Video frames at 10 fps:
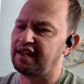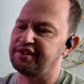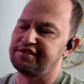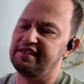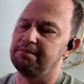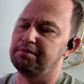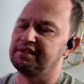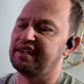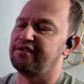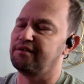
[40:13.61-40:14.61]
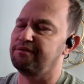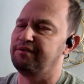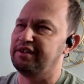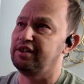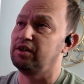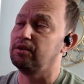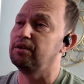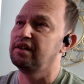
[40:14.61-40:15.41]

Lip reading: I just need to put together the video,